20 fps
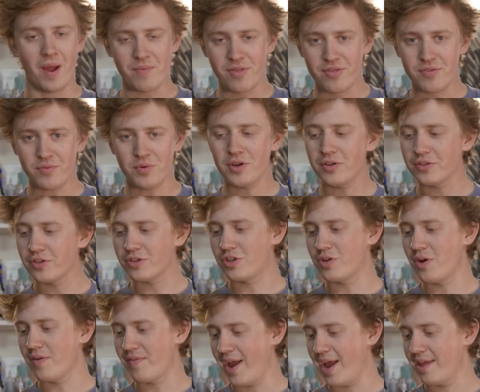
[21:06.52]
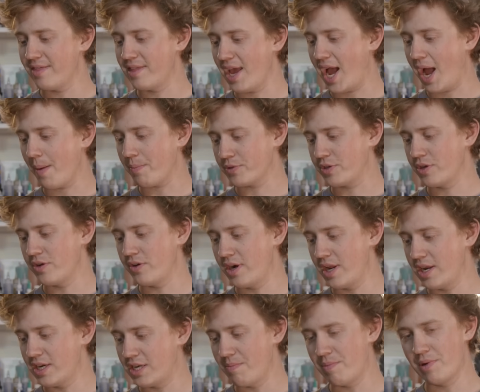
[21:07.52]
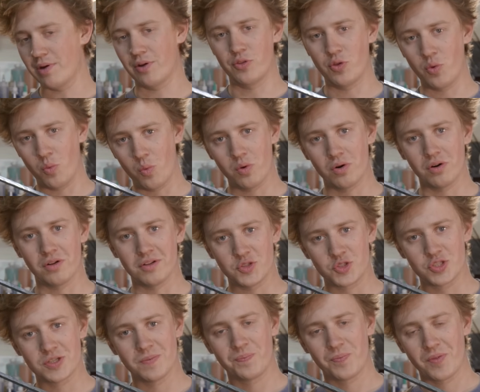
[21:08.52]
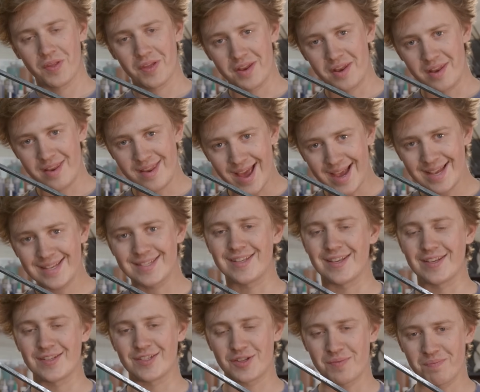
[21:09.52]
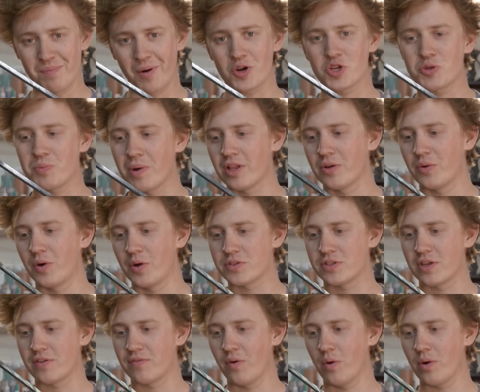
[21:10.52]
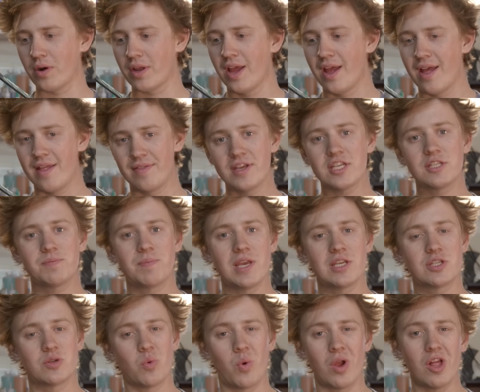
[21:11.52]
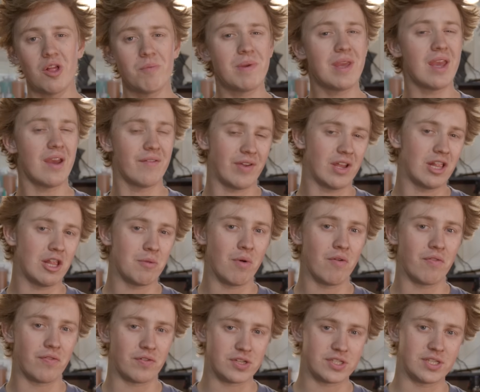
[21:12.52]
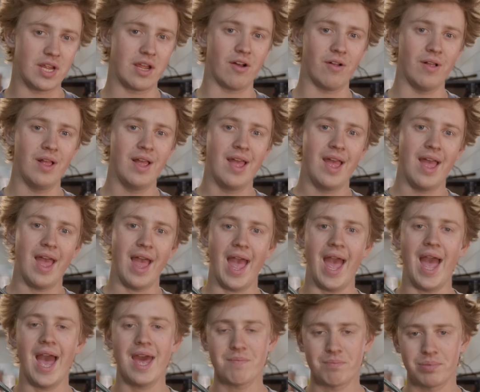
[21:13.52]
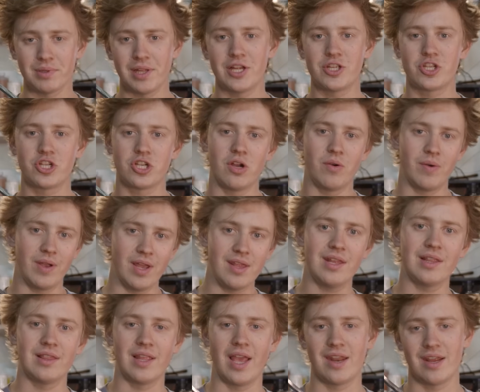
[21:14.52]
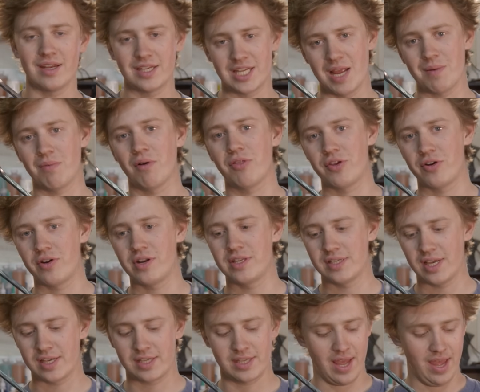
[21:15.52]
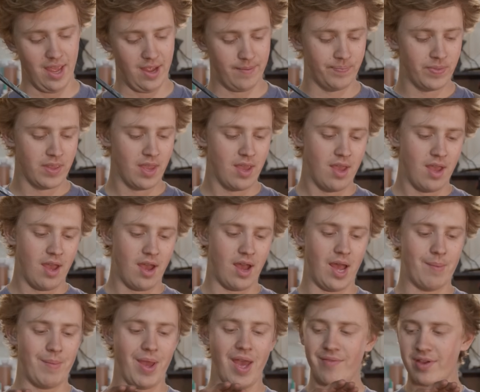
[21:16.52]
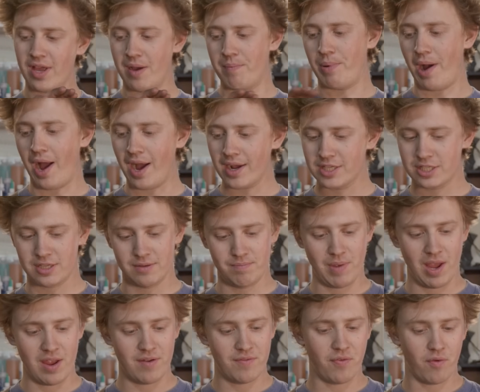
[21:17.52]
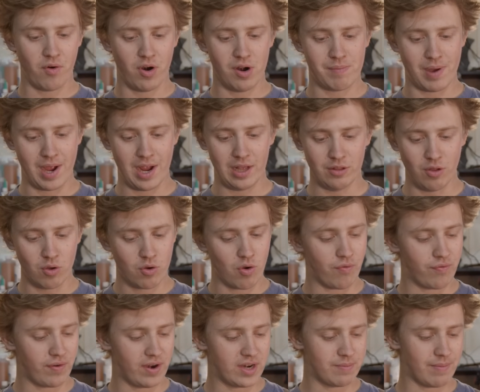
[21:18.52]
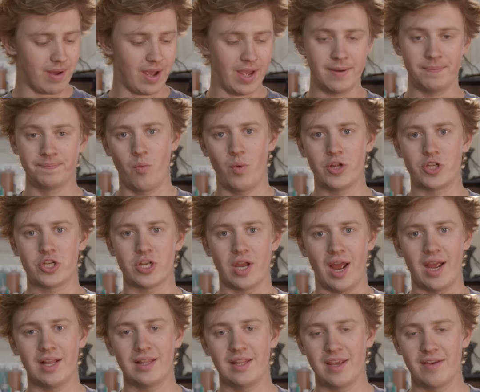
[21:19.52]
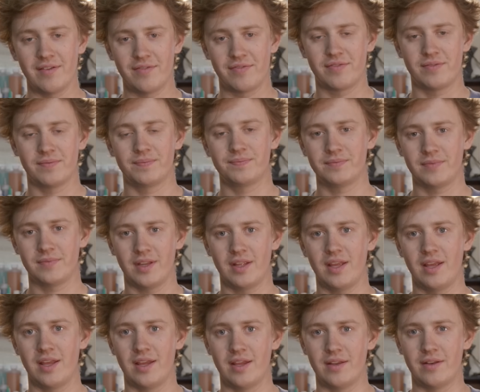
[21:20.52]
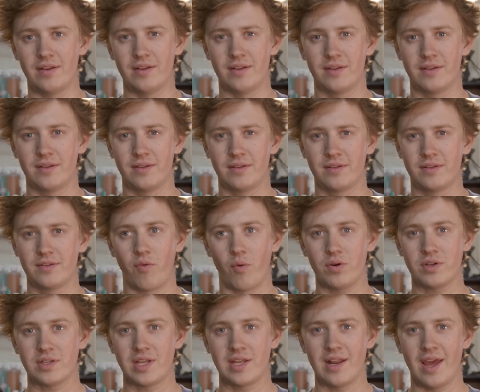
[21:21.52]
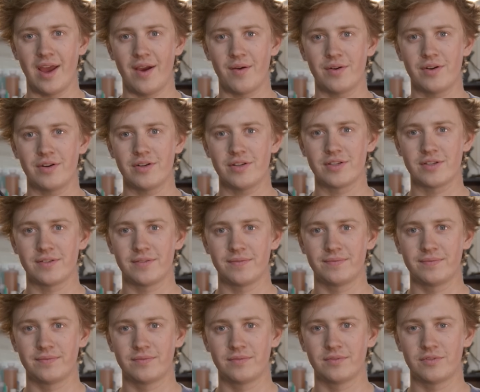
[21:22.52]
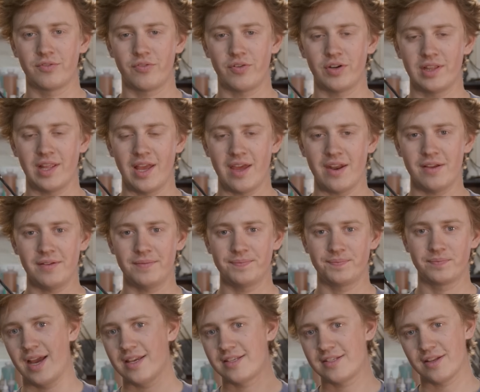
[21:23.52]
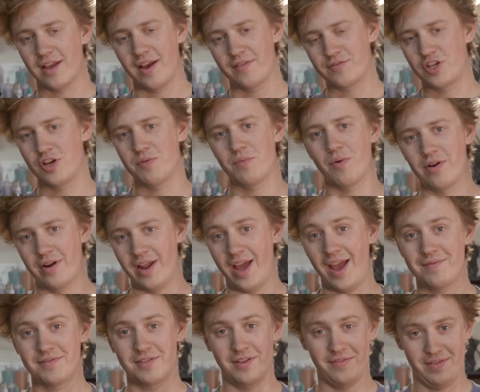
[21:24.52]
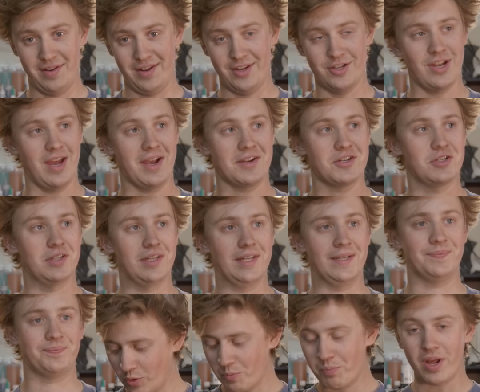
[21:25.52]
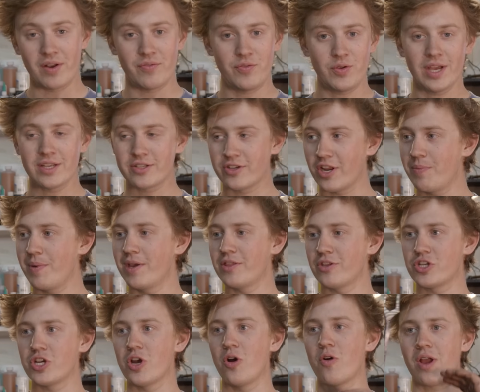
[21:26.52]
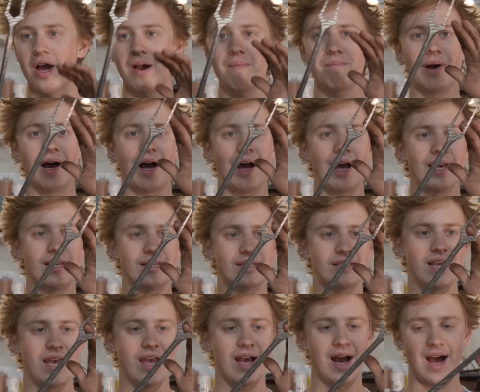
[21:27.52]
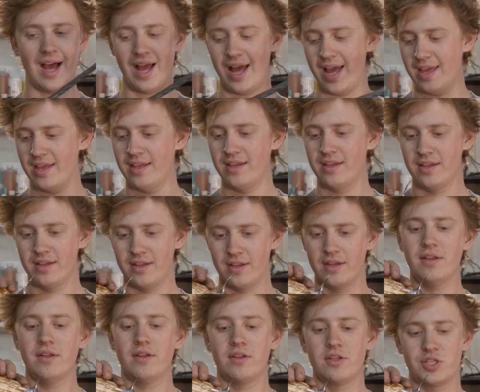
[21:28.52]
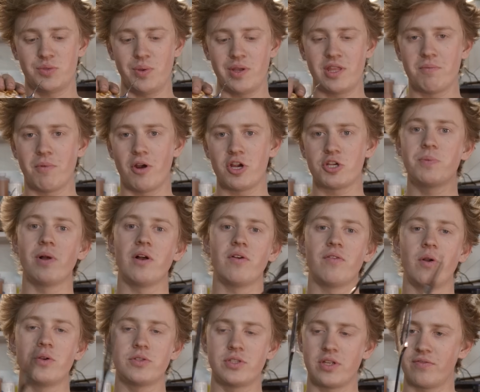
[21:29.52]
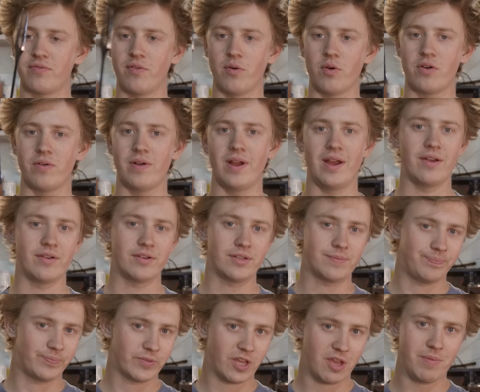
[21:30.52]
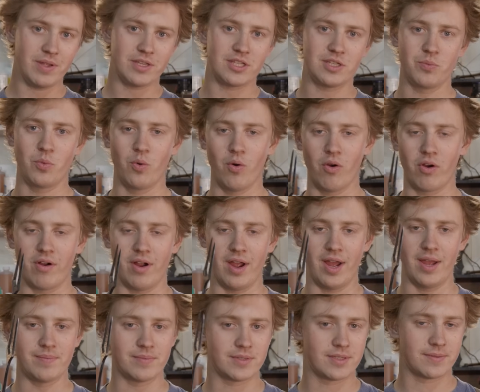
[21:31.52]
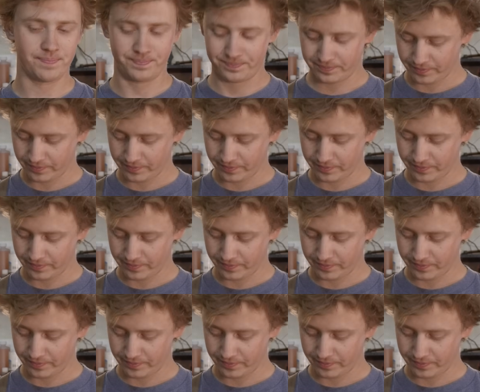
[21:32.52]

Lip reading: I'm thrilled to have had the opportunity to build the world's nicest marshmallow roasting fork. This piece will be available for sale at Blade Show in Atlanta, table 36A. I'm having a box made for it by a local friend of mine, which I leave in 14 hours for Atlanta. I still have 2 more knives to finish, actually. But if you guys are gonna be at the show, come by, say hi, swing the marshmallow roasting fork around, commit some war crimes,